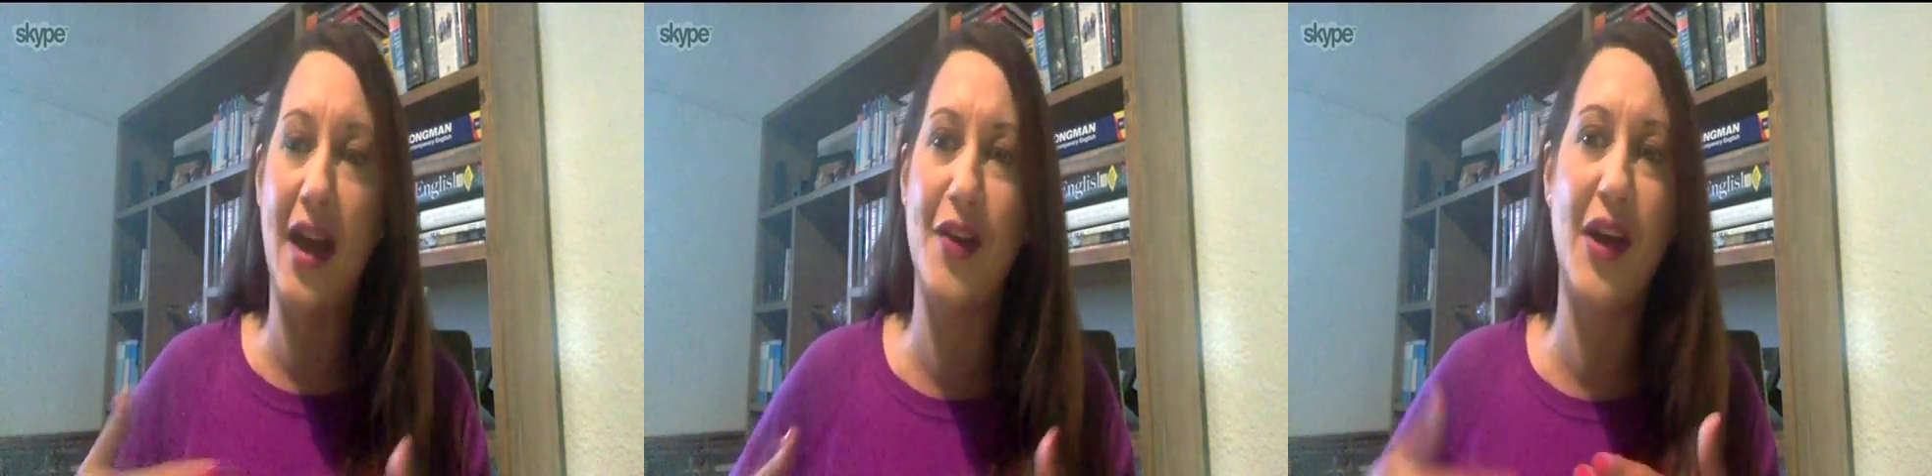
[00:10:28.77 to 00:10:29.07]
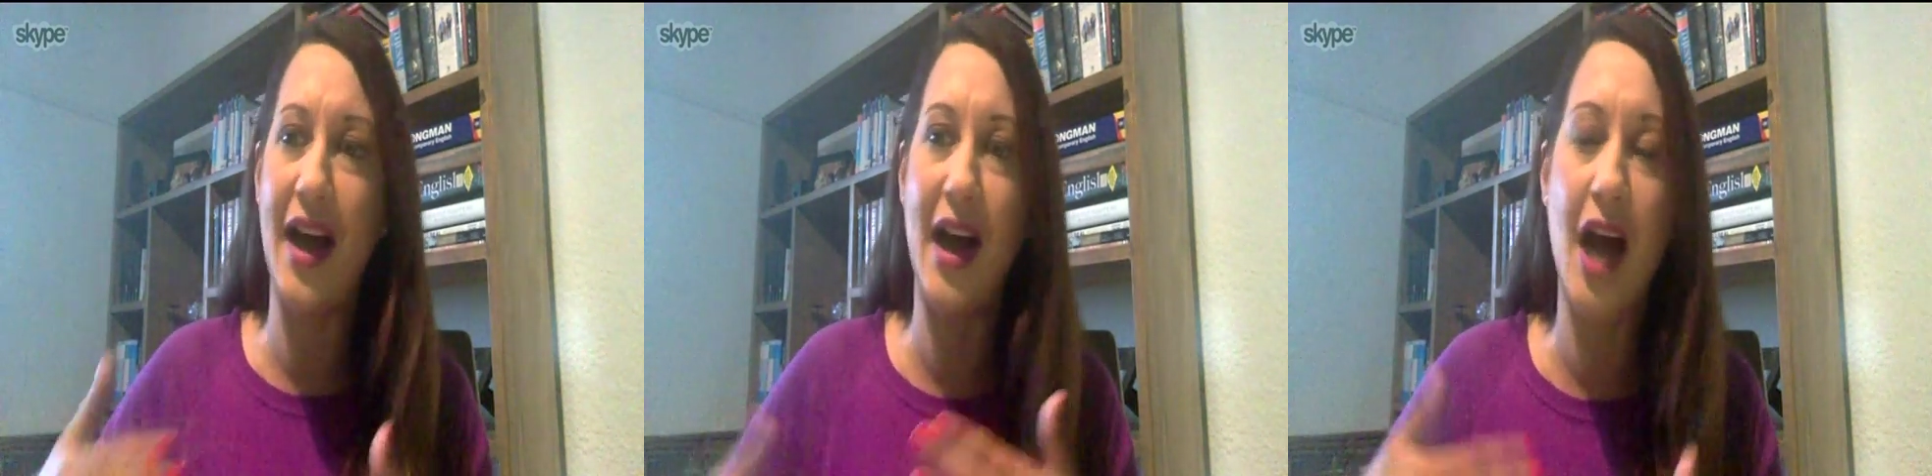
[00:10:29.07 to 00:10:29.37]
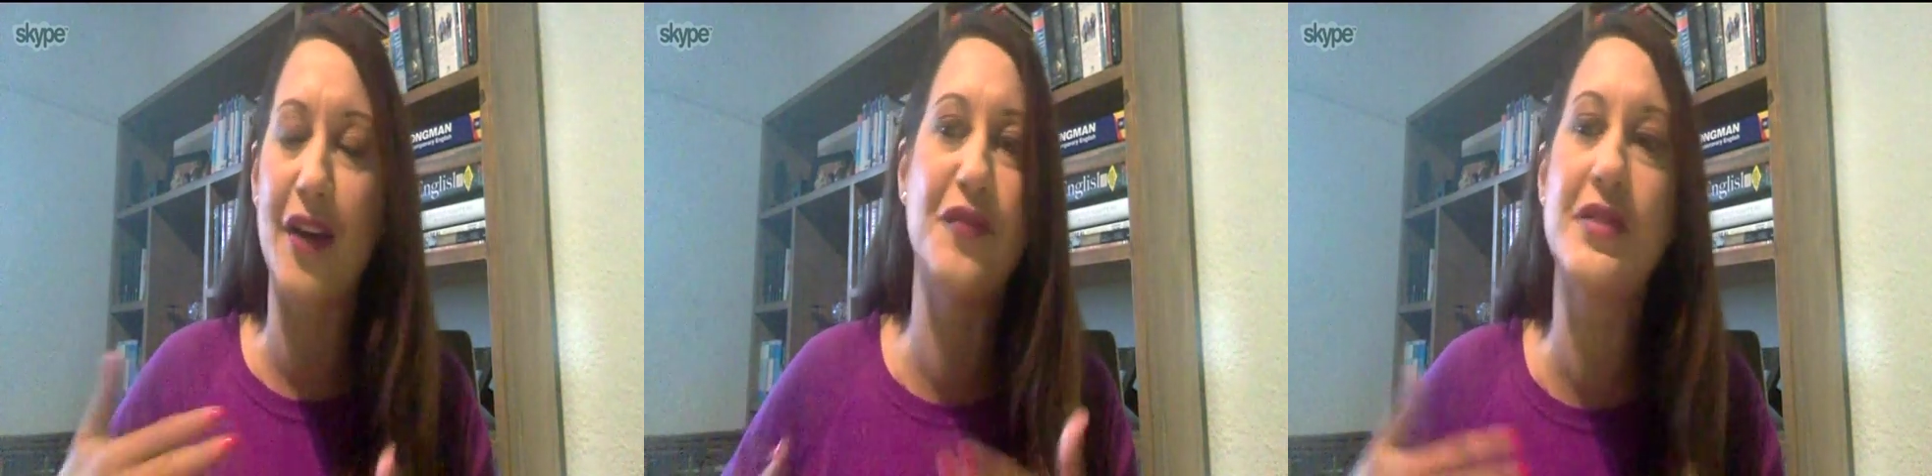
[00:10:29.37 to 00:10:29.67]
uh,
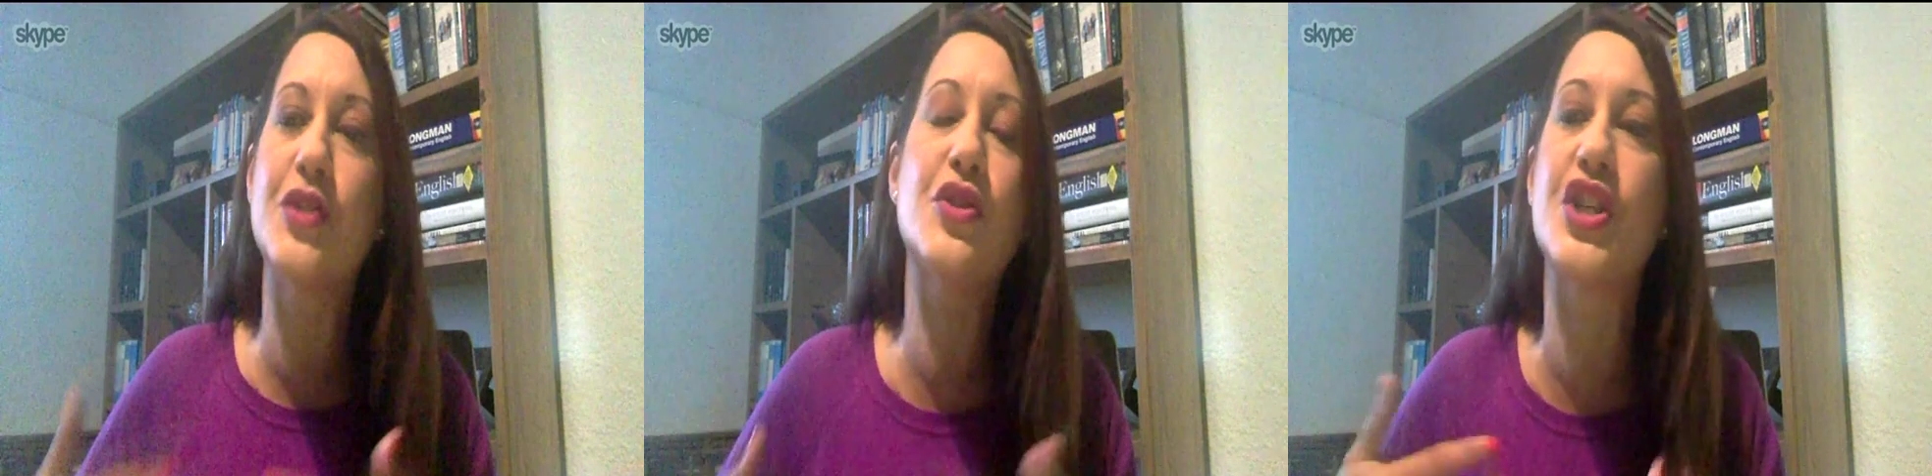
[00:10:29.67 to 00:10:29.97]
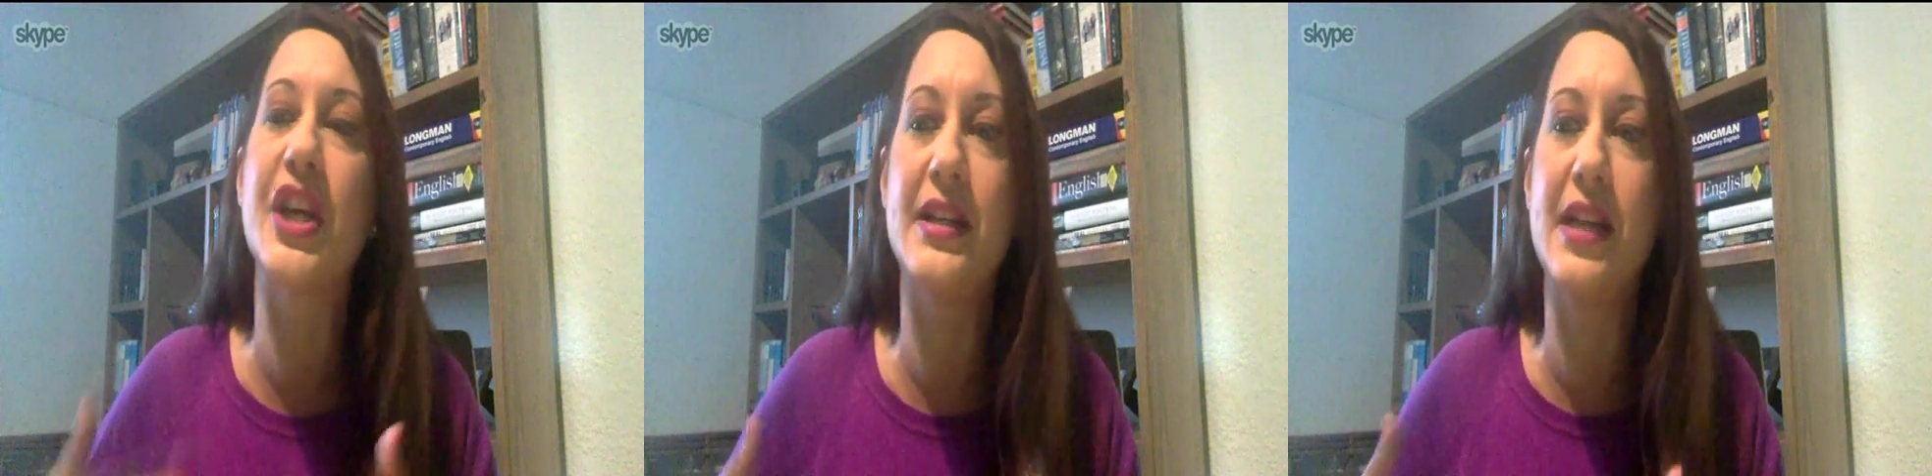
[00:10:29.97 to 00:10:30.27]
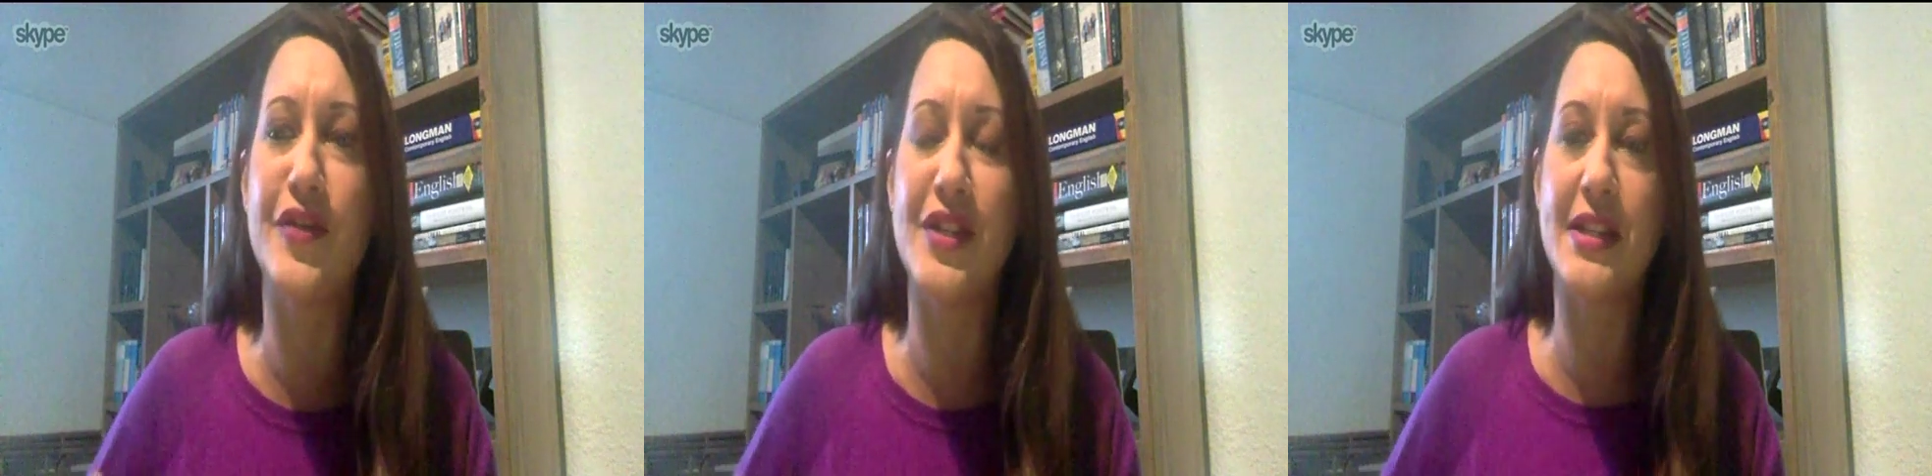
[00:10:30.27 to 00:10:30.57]
out of sheer
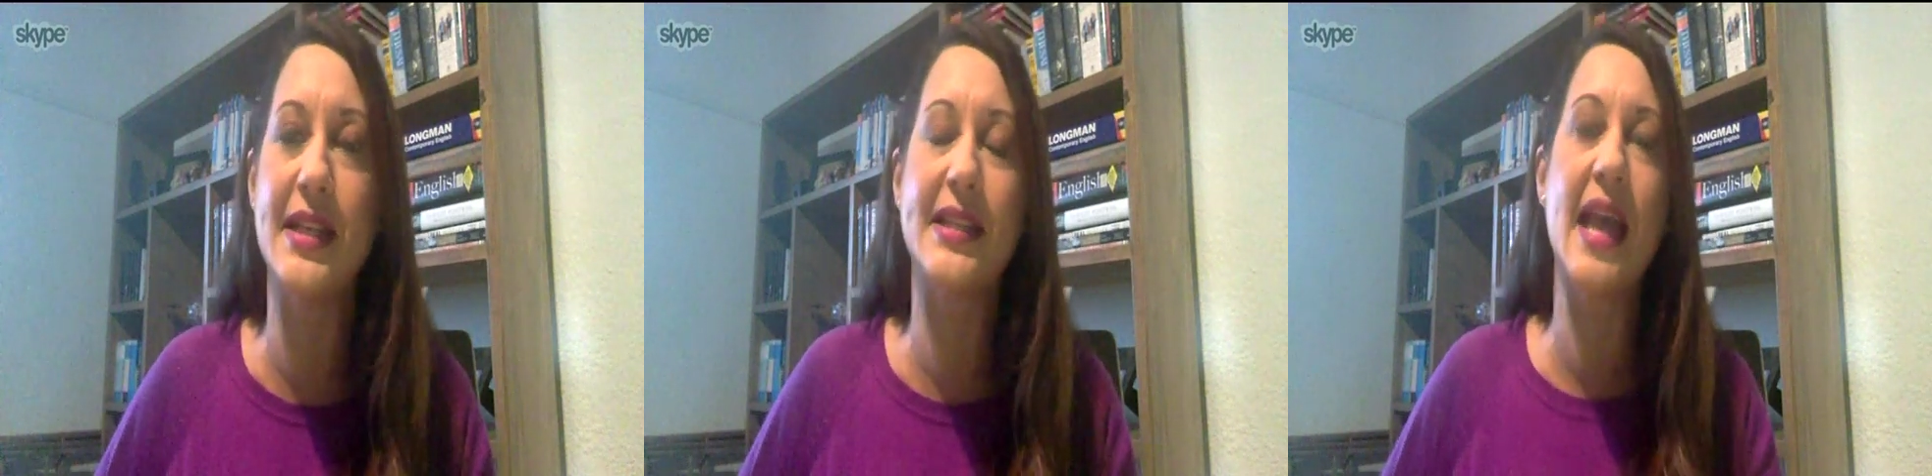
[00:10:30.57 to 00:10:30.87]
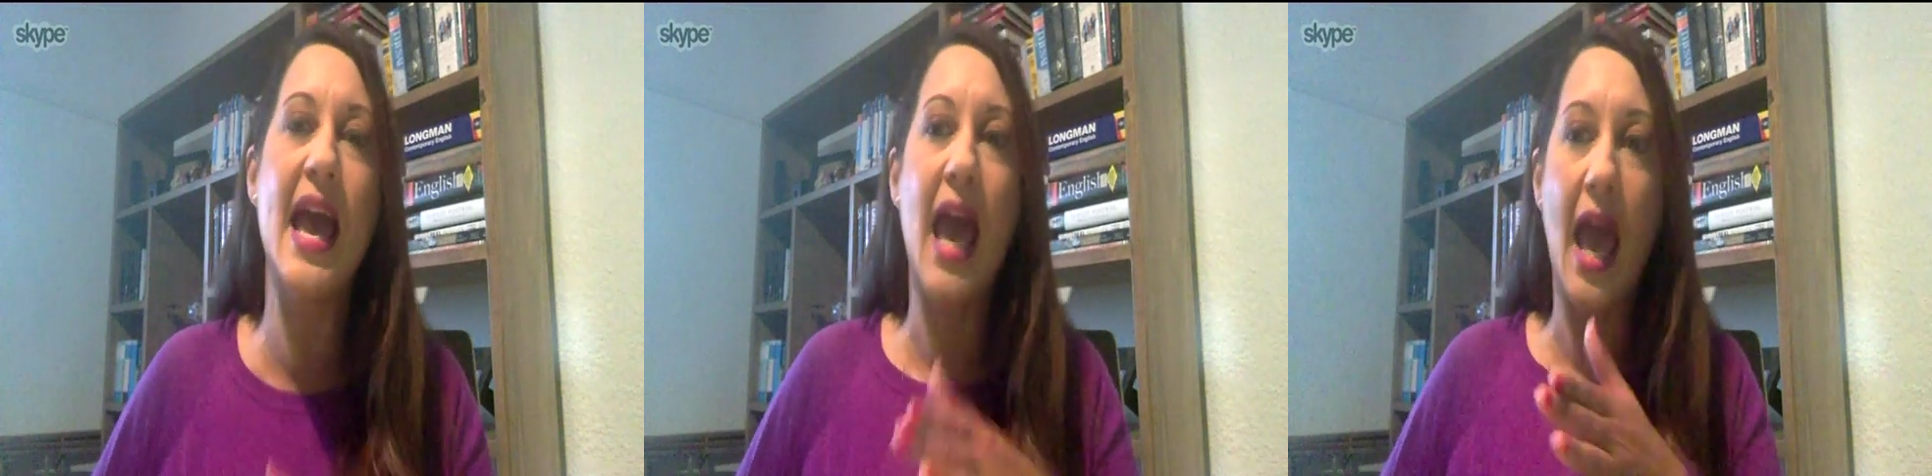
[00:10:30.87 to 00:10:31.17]
nervousness.